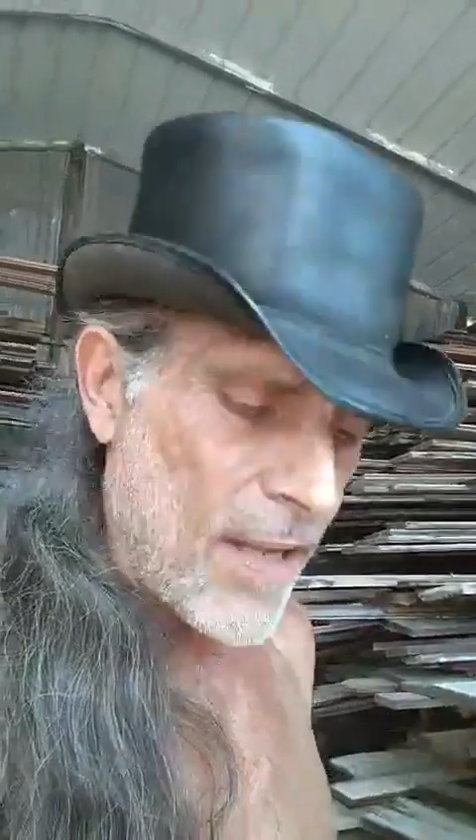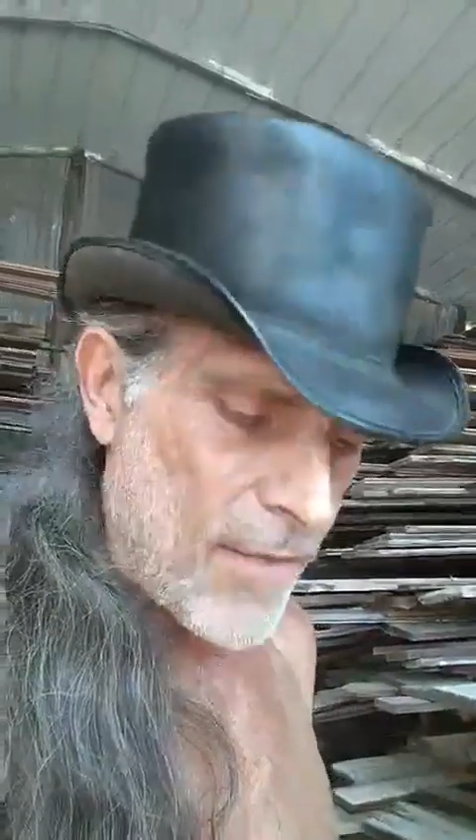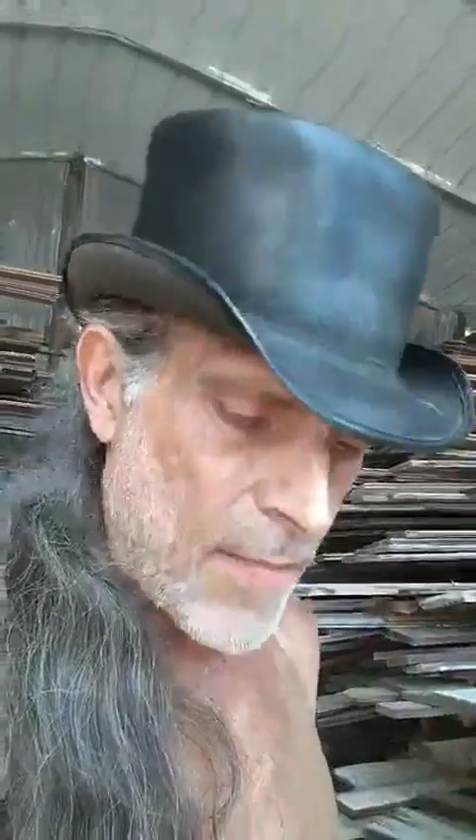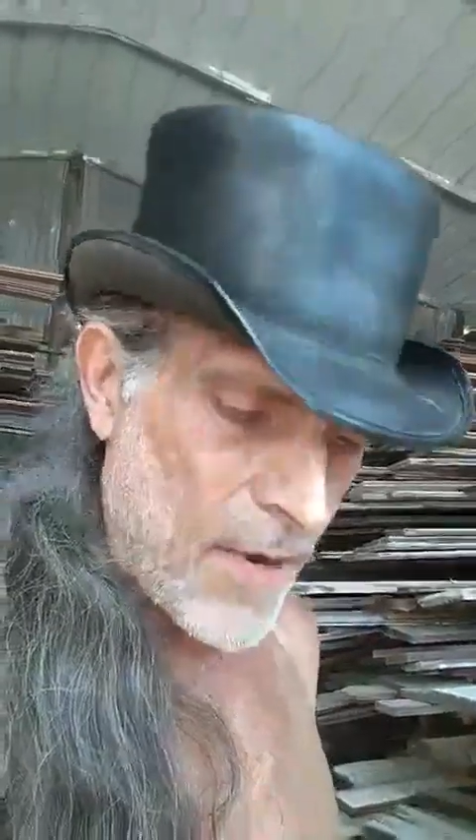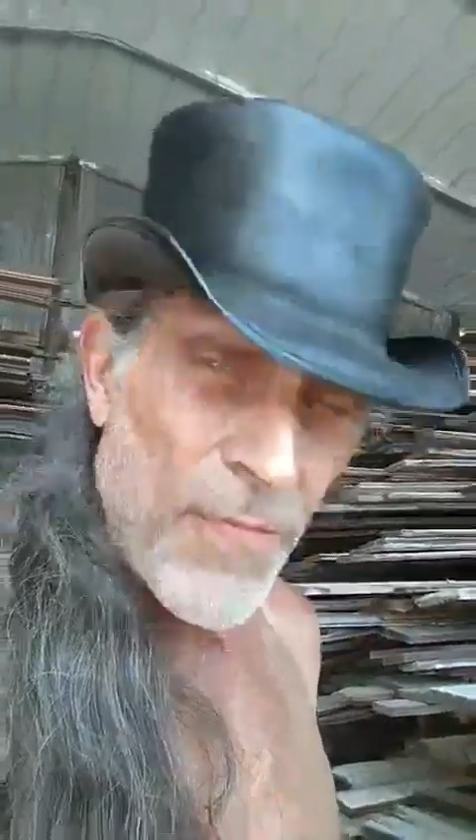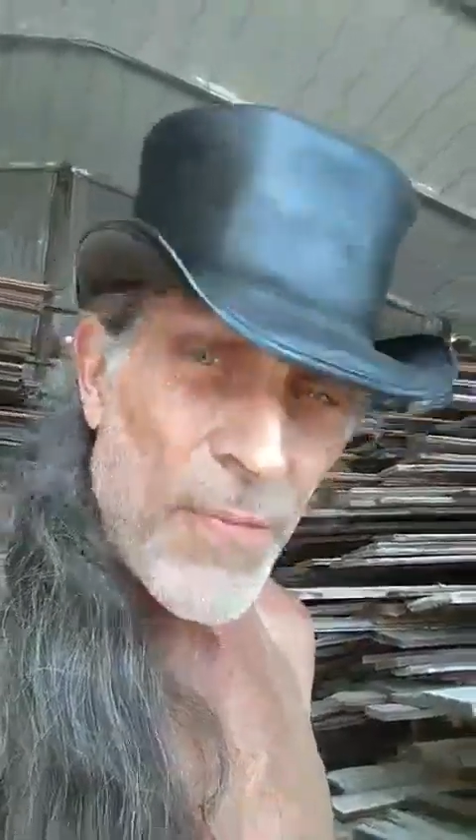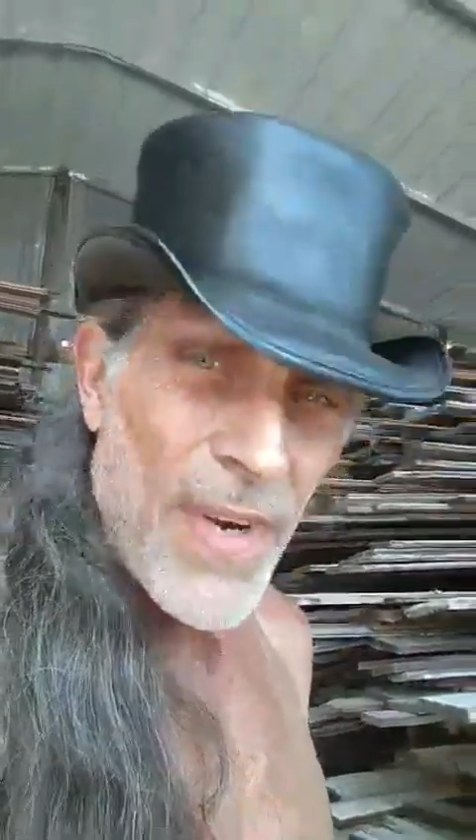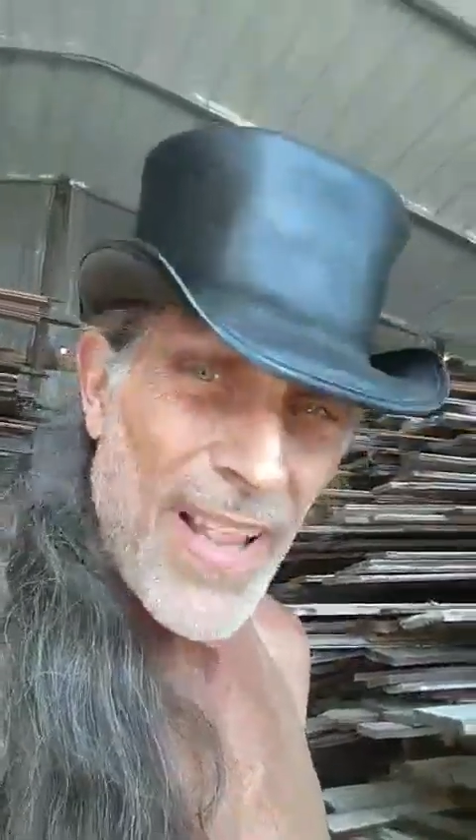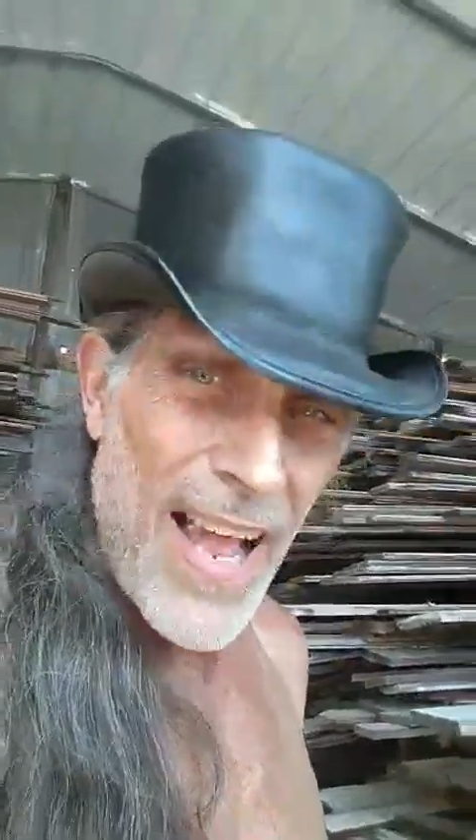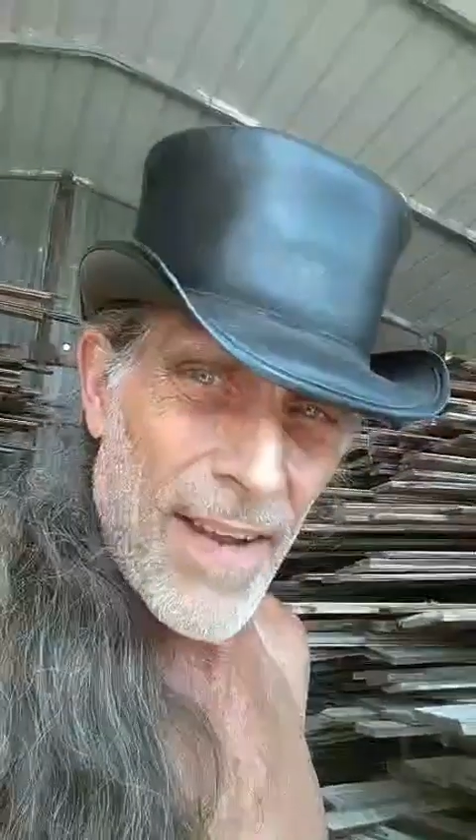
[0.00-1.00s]
and to
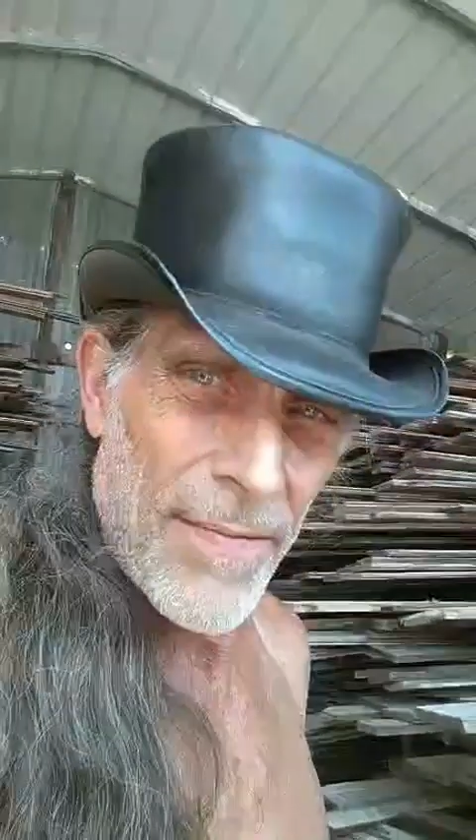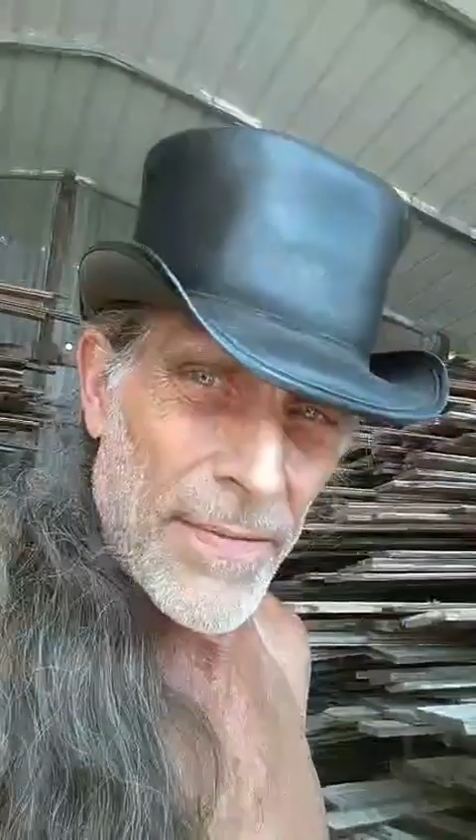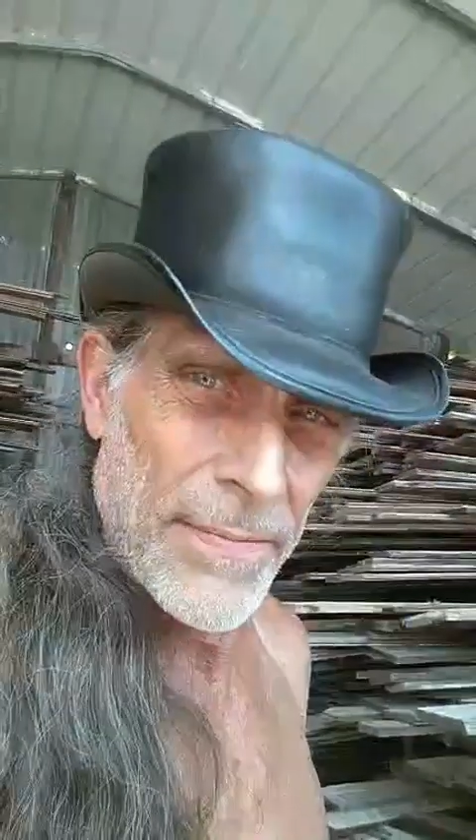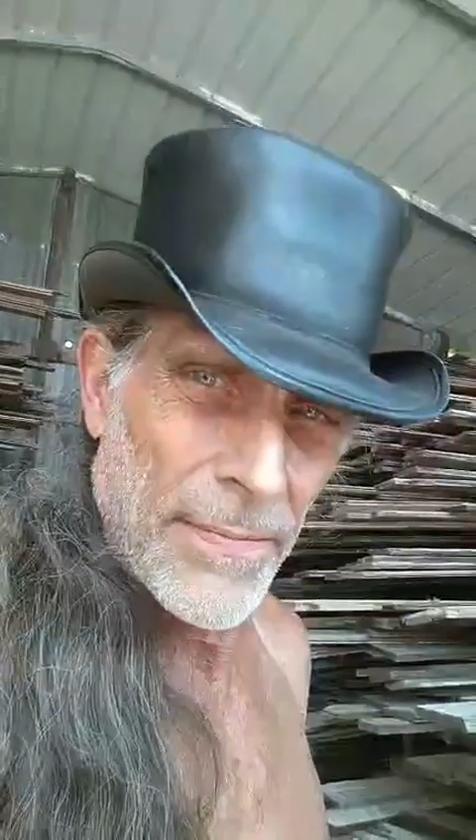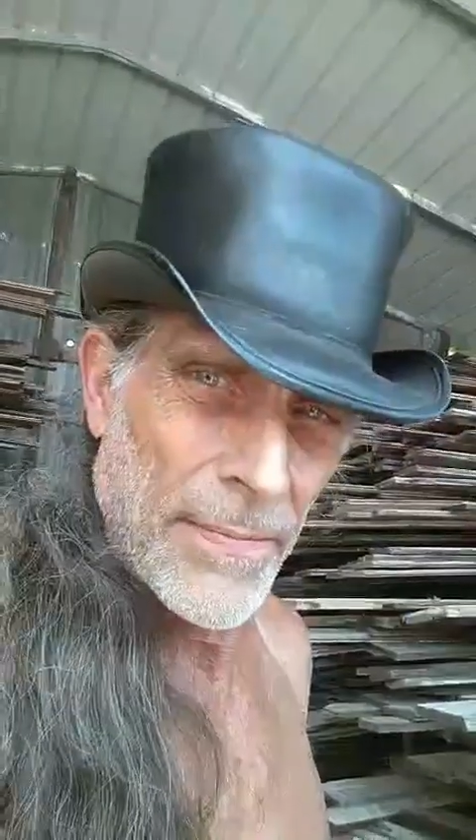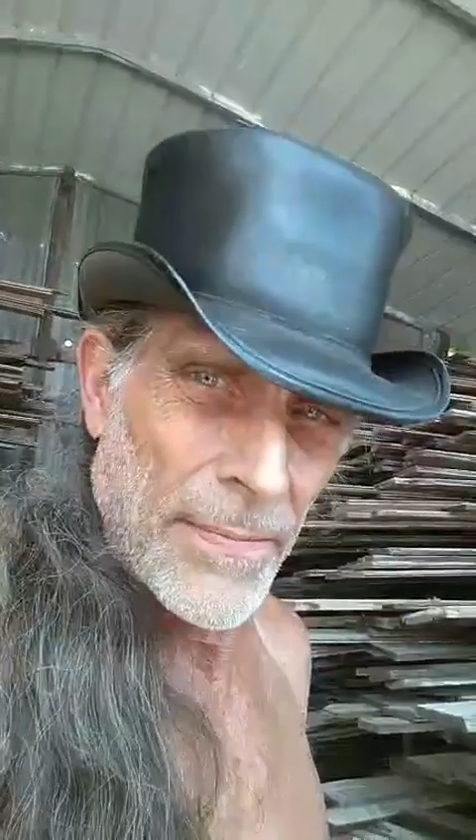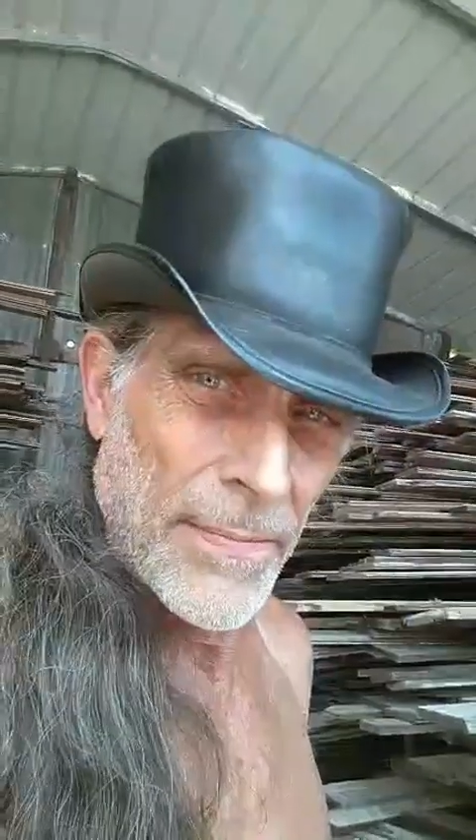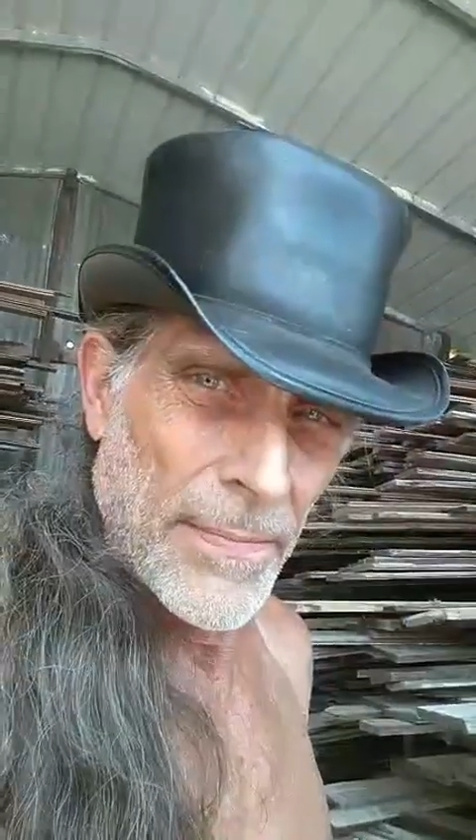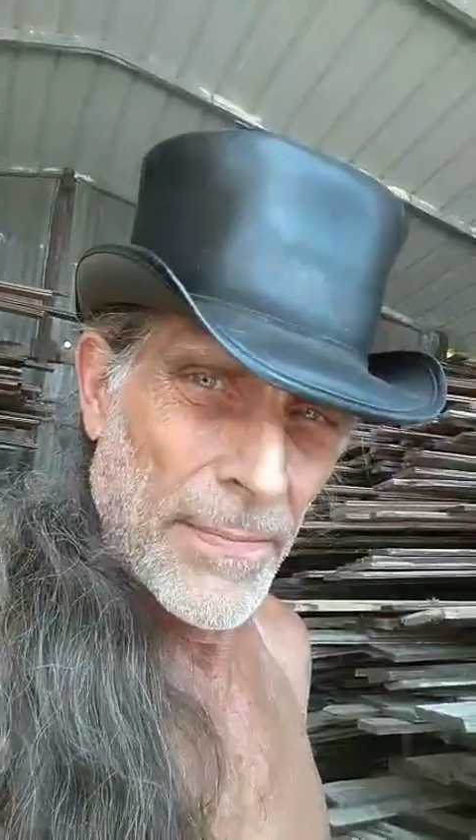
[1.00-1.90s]
do what needs to be